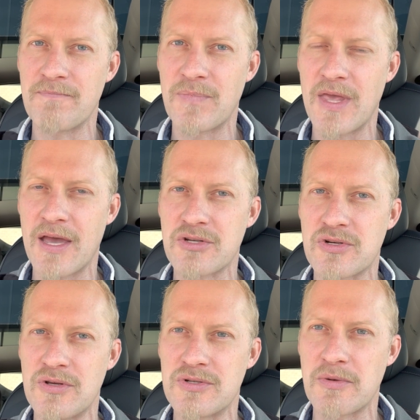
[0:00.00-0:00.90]

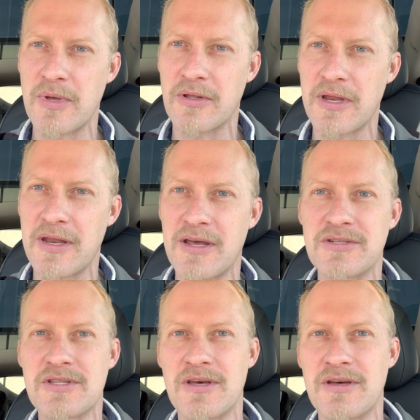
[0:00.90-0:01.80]
extra usability. And
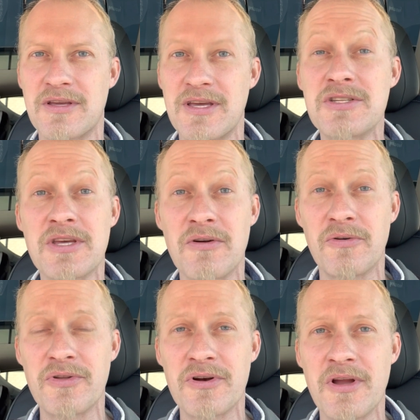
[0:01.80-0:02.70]
as the kids get
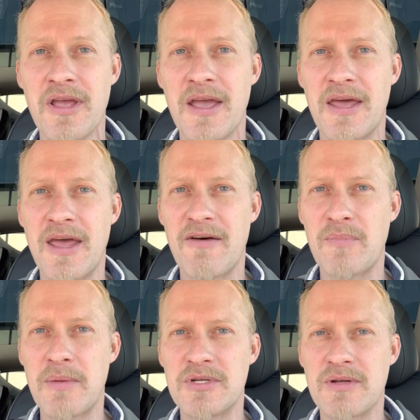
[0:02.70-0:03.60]
older and have
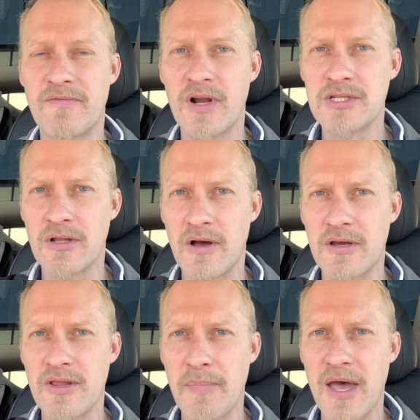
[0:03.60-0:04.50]
maybe some friends along
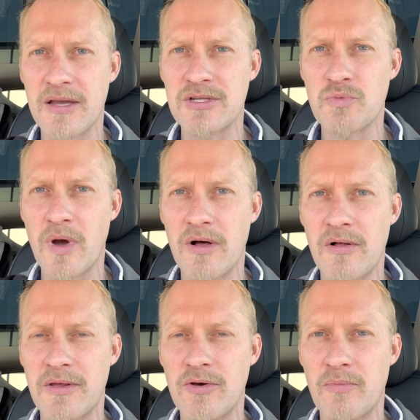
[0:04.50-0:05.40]
in the back as
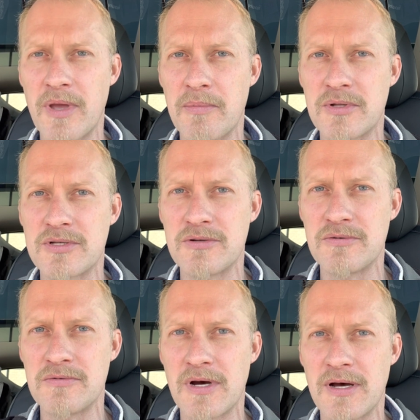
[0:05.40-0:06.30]
well, you'll be able
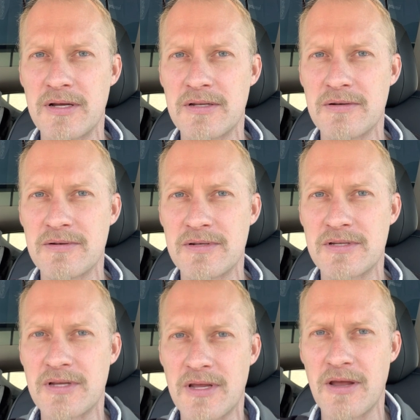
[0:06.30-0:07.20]
to
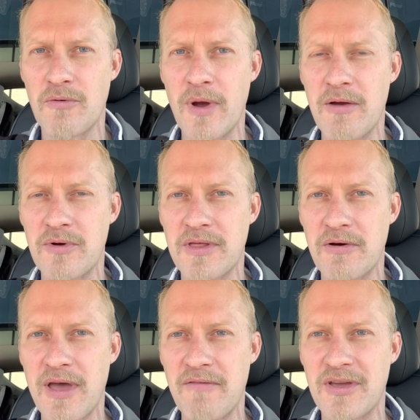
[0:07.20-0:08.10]
get away
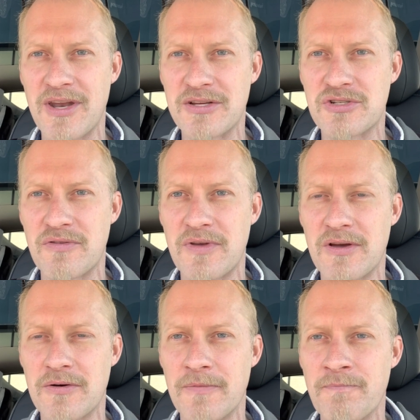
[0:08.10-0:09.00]
without having an extra
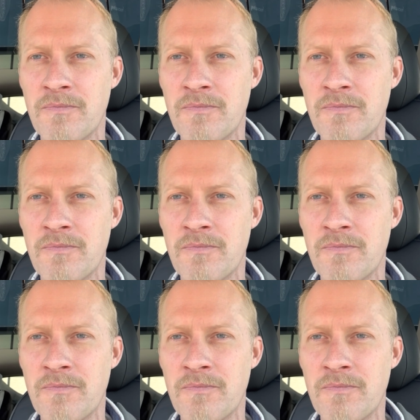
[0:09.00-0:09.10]
vehicle.